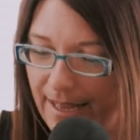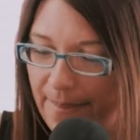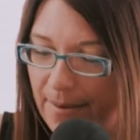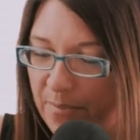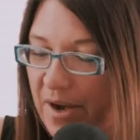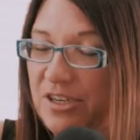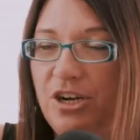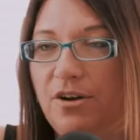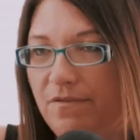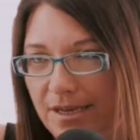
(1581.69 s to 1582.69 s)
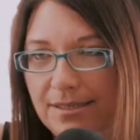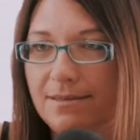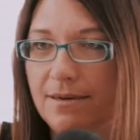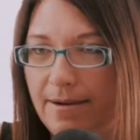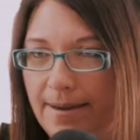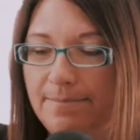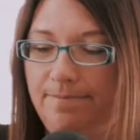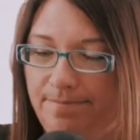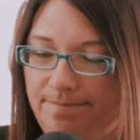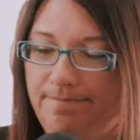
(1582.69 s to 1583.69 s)
and then branch out if necessary.
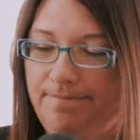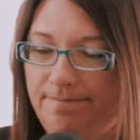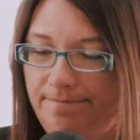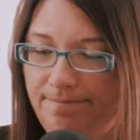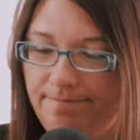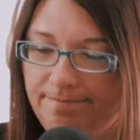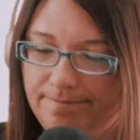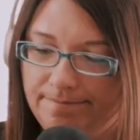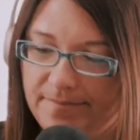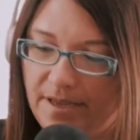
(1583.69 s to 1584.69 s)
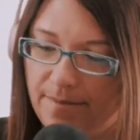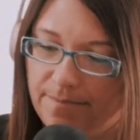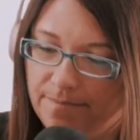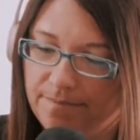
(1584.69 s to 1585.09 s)
Right. Right. Yep.